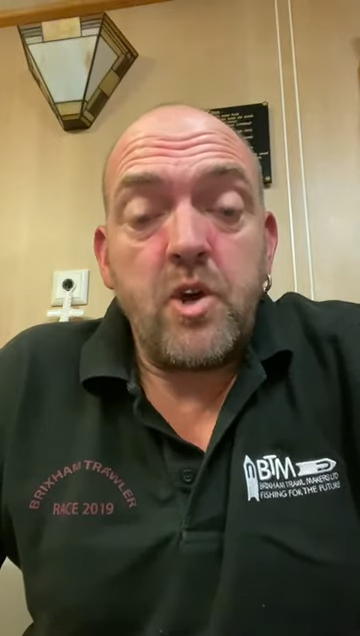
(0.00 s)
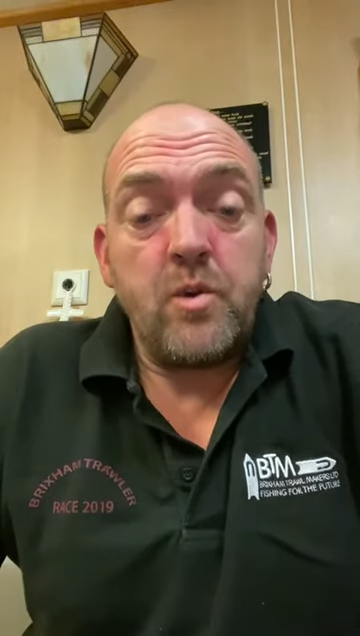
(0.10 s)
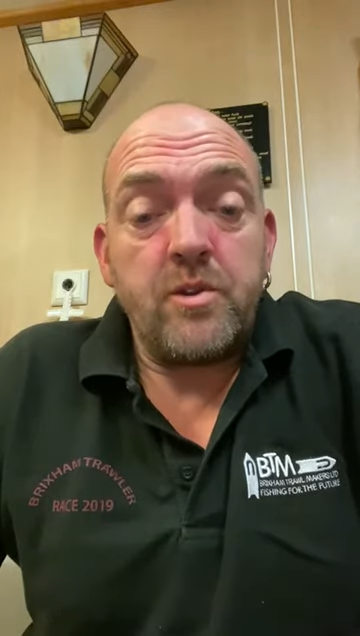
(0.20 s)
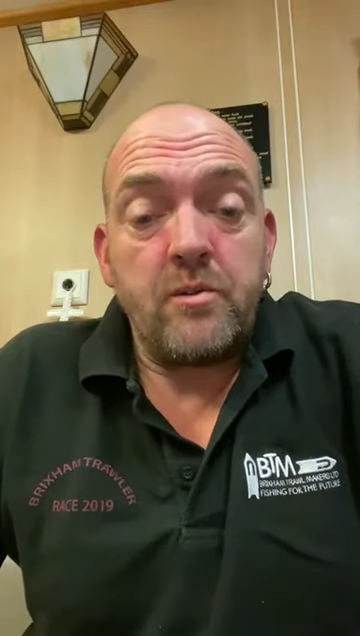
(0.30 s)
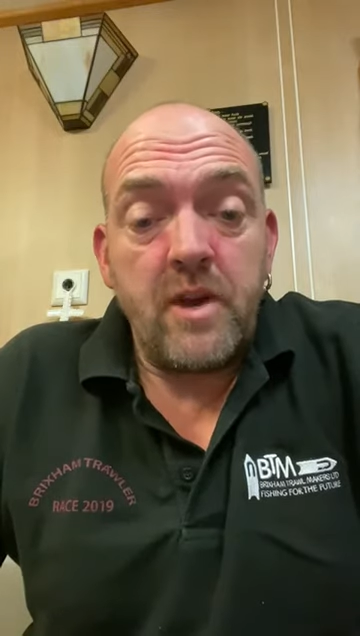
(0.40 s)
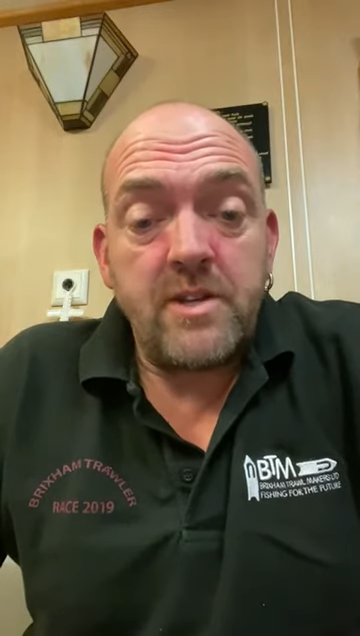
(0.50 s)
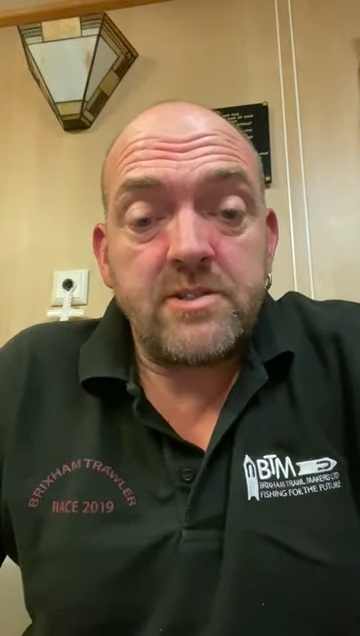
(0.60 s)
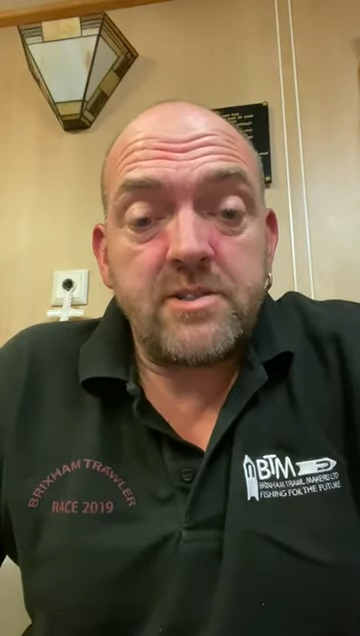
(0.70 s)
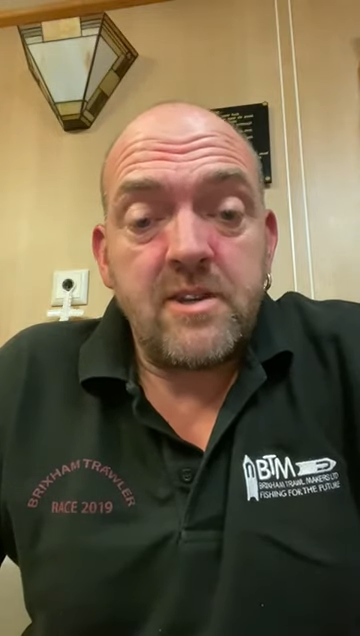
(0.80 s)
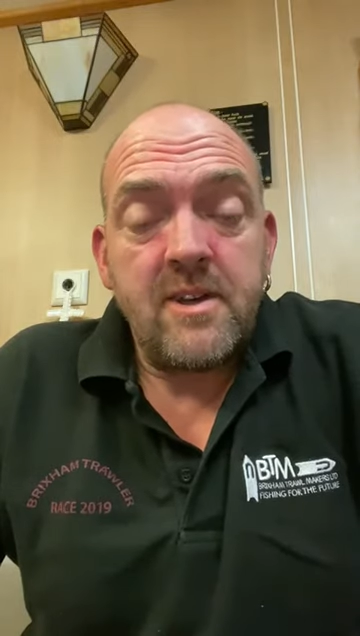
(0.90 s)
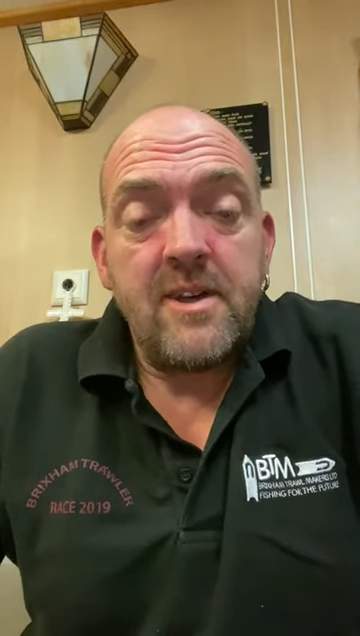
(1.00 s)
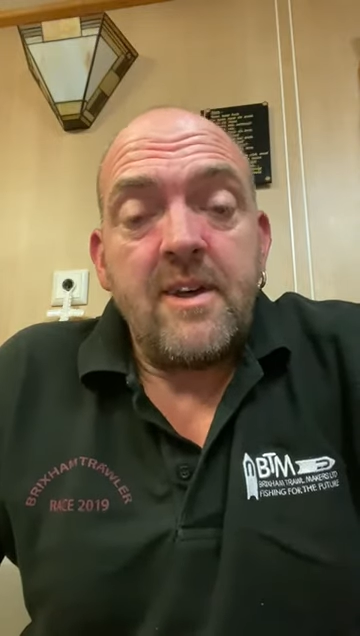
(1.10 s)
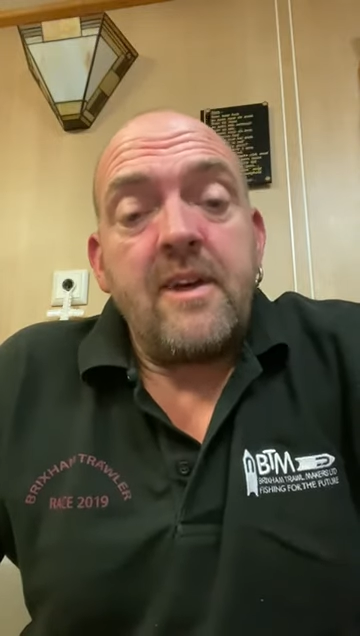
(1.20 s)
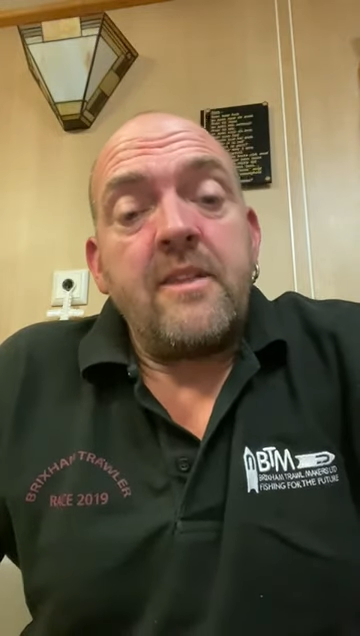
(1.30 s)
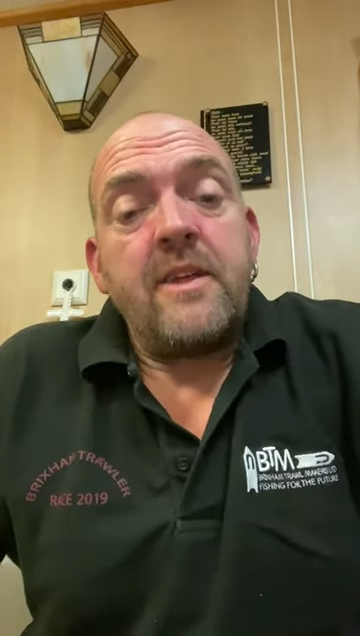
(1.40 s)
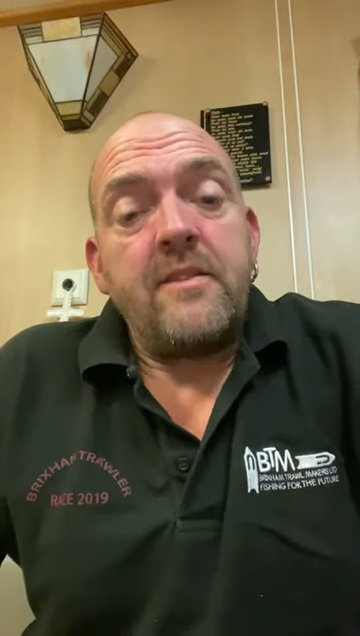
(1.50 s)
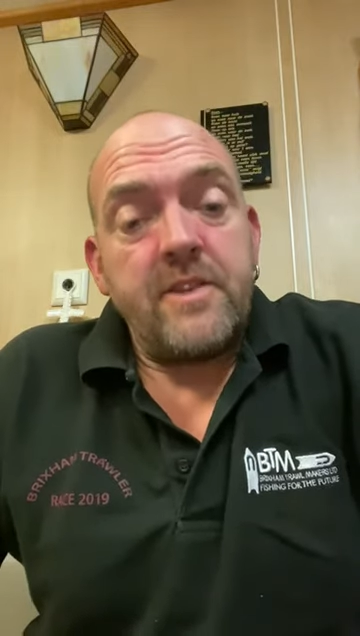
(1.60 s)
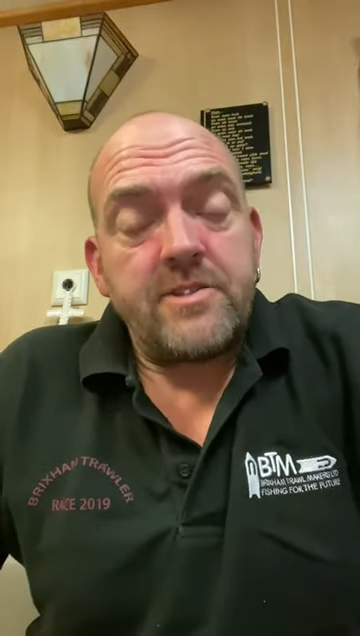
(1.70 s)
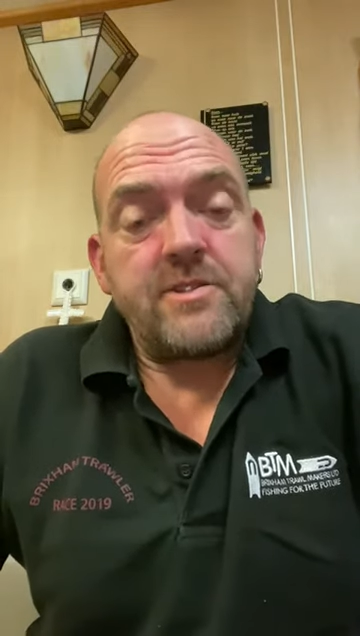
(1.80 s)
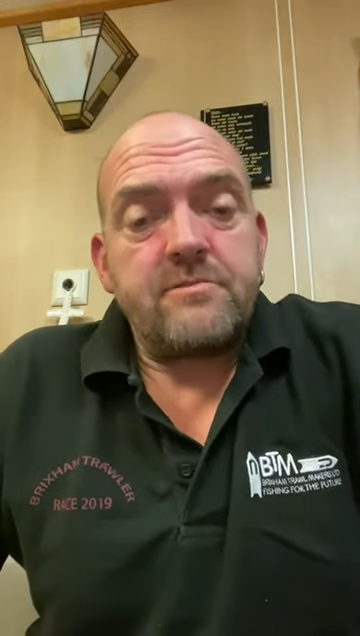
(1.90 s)
who donates that
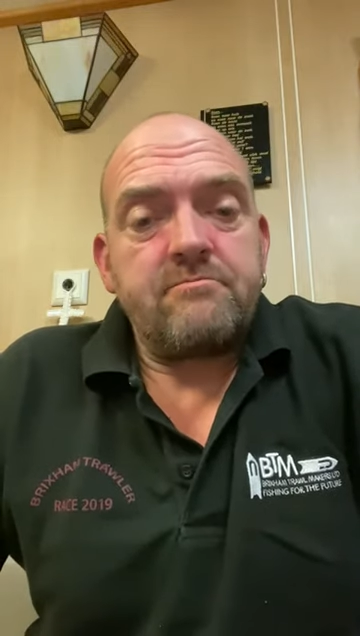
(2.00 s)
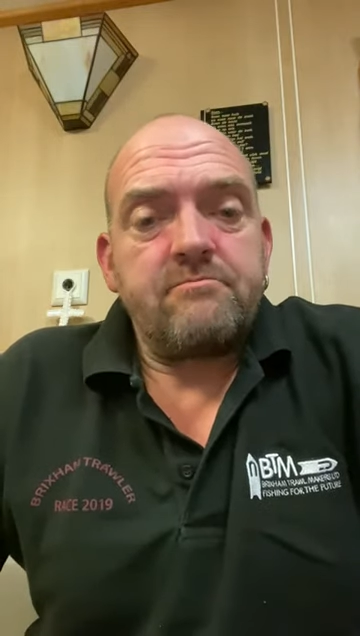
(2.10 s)
this